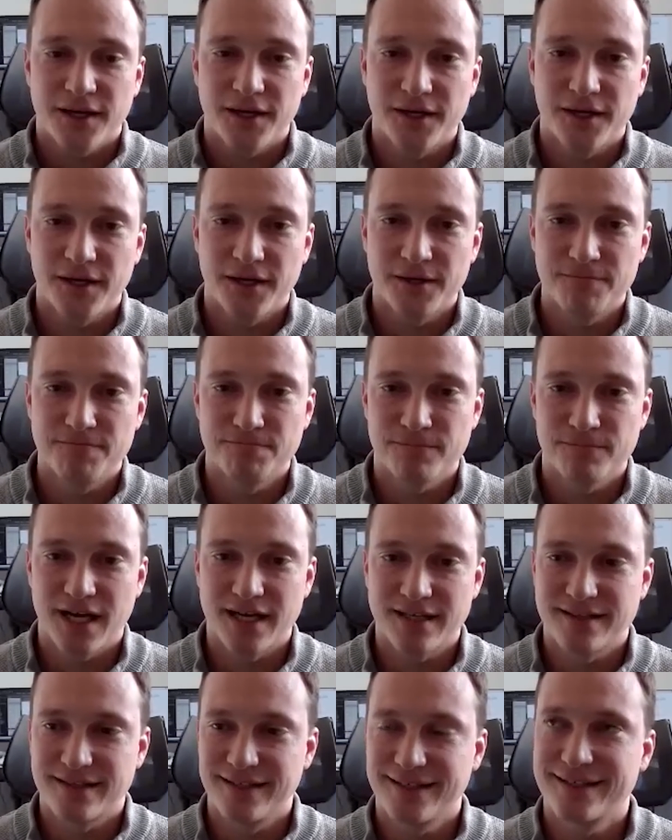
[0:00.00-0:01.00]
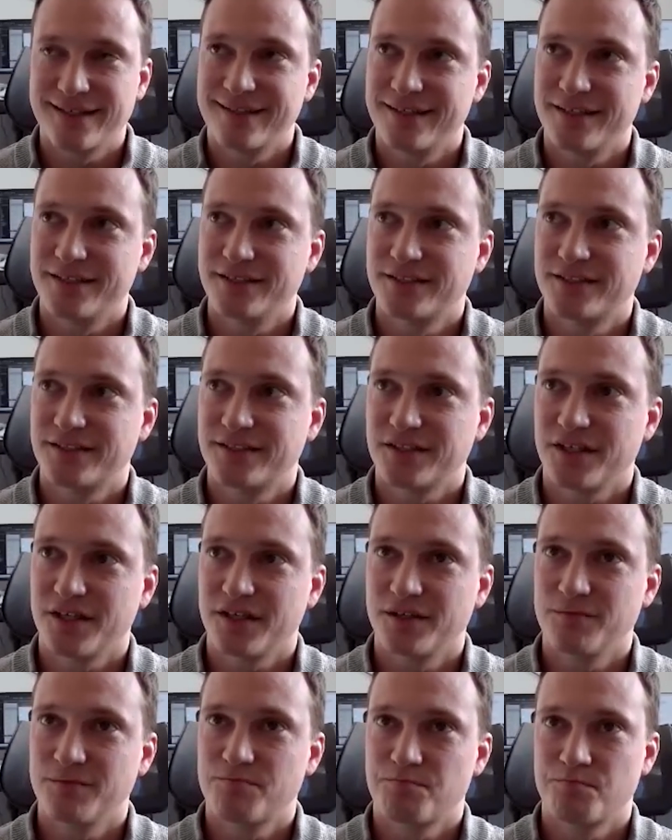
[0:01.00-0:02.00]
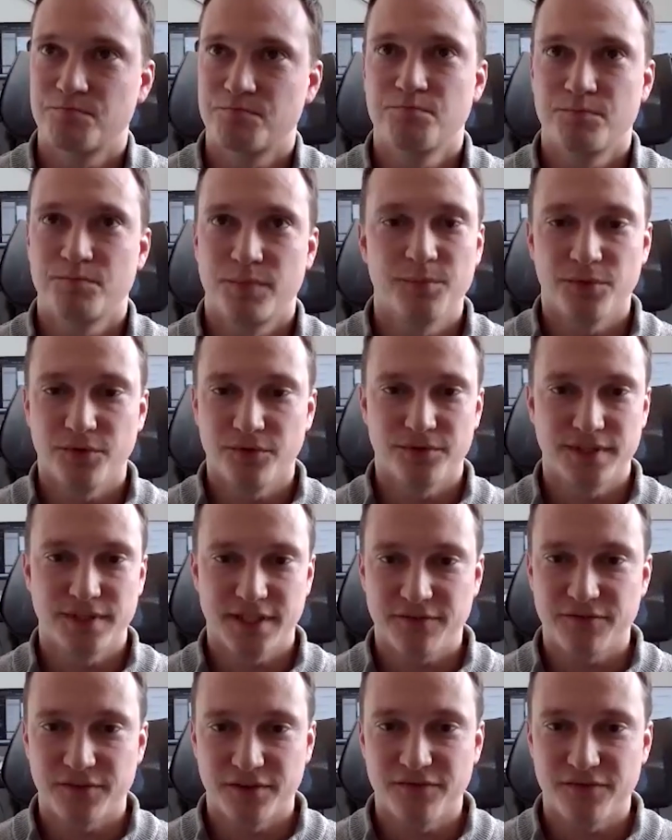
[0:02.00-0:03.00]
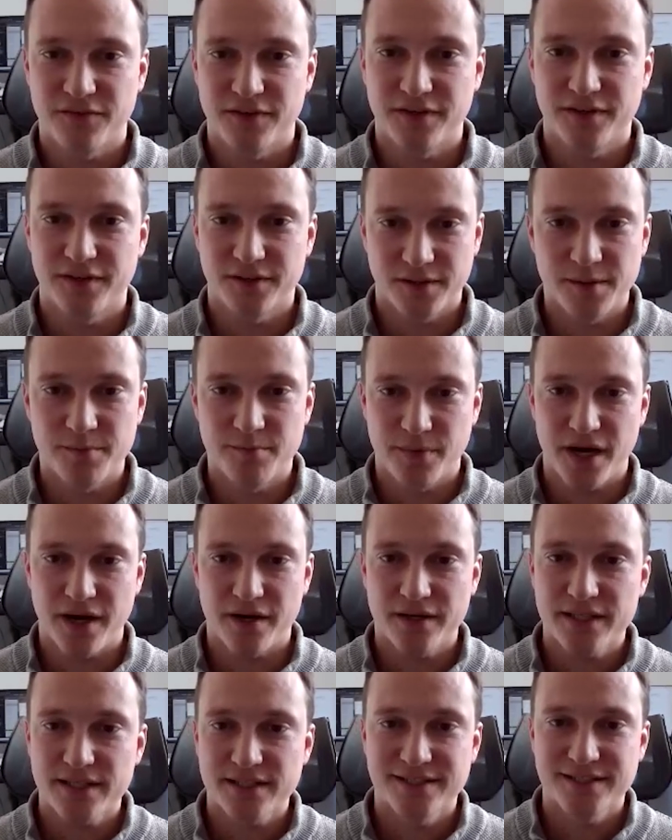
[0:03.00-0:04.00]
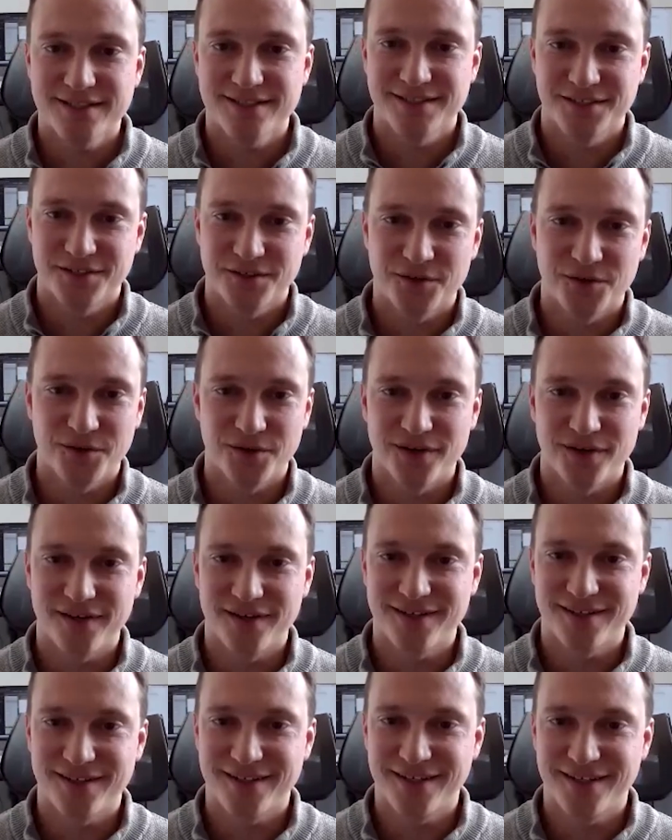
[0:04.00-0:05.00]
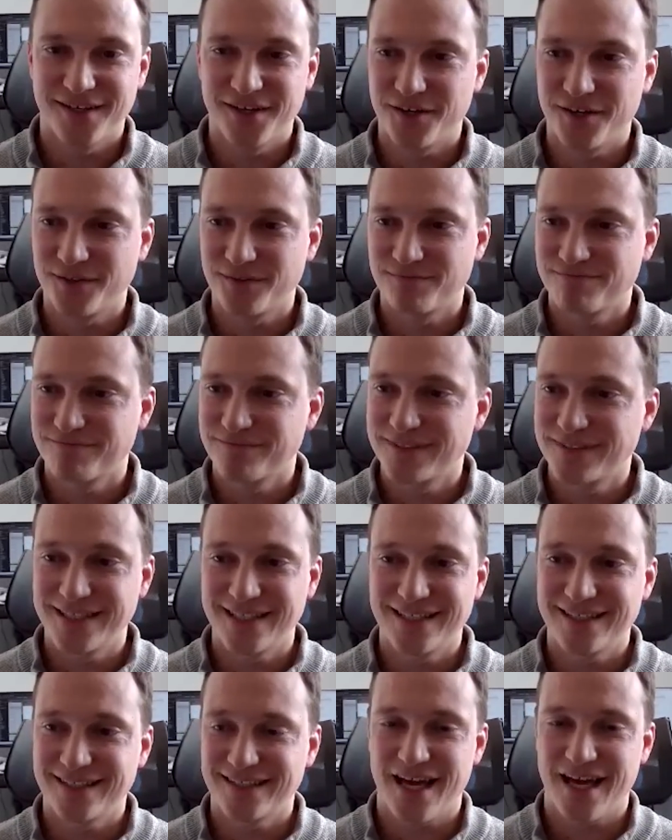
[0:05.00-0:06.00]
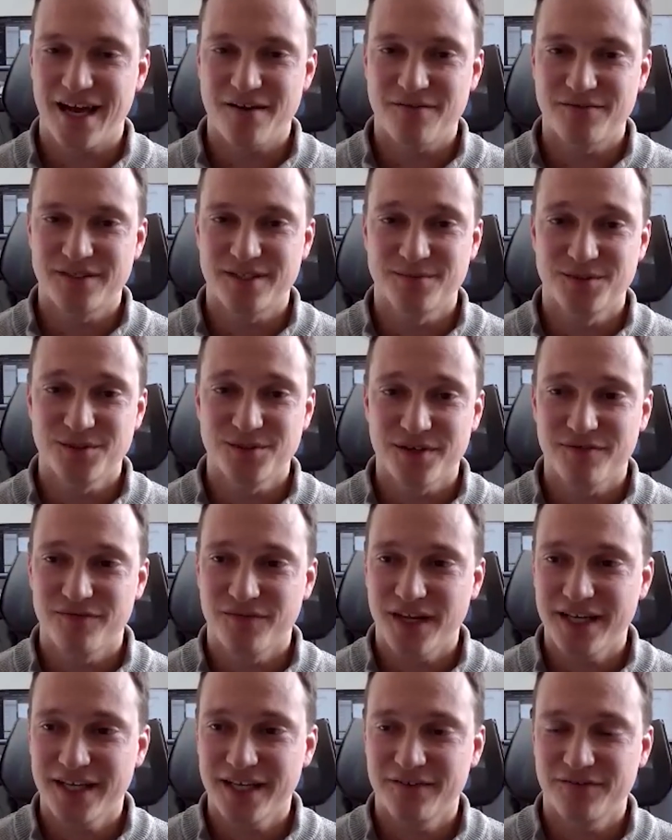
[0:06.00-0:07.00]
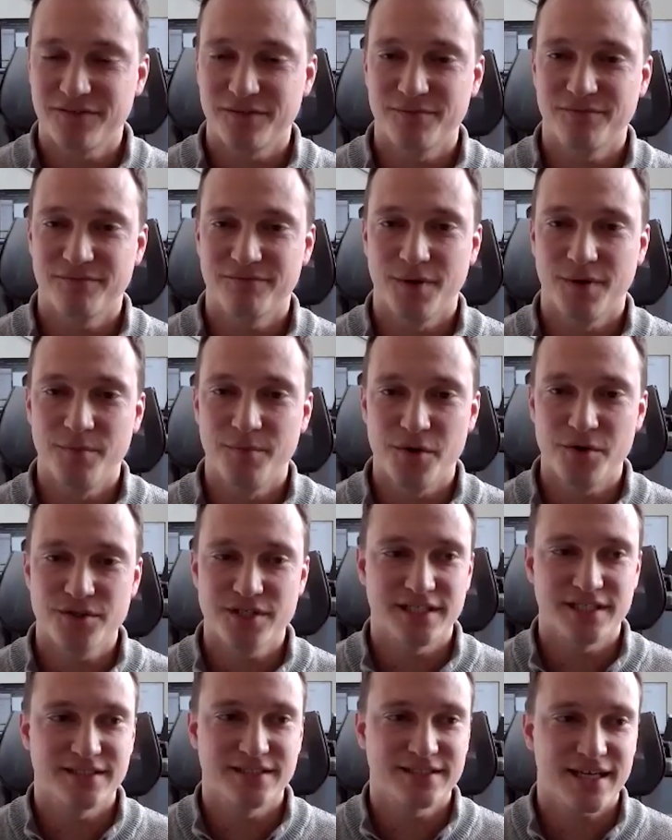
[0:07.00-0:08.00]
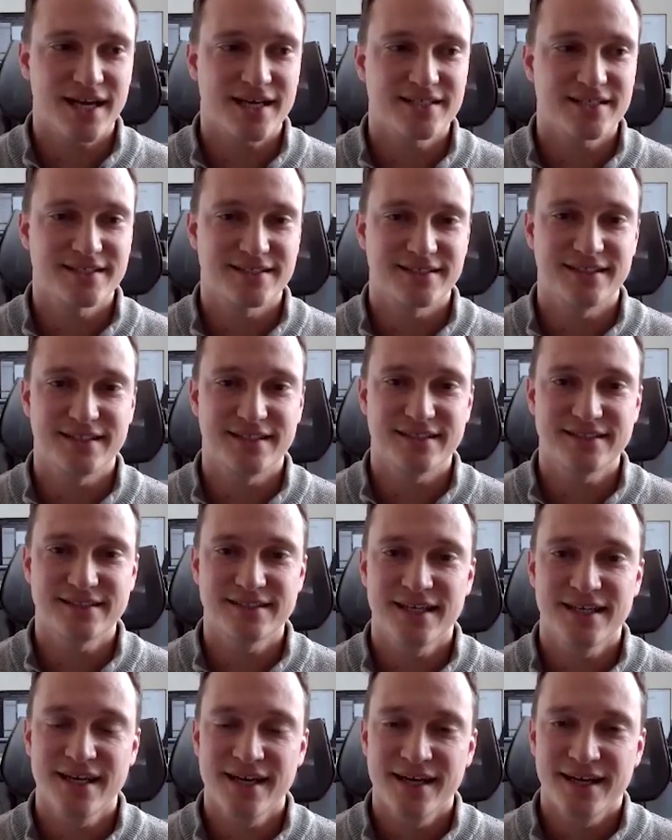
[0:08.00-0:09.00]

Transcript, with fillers: Um, I think there's people will definitely feel embarrassed or yeah. you know have some sort of negative emotion tied to this.